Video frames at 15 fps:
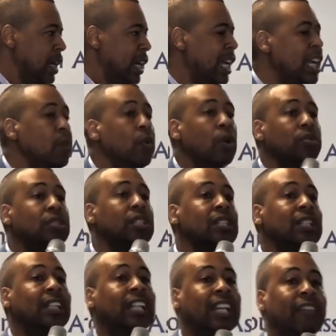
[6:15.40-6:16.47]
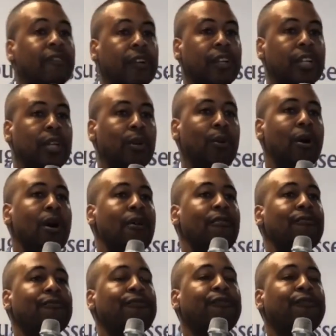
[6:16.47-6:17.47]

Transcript: He will deliver you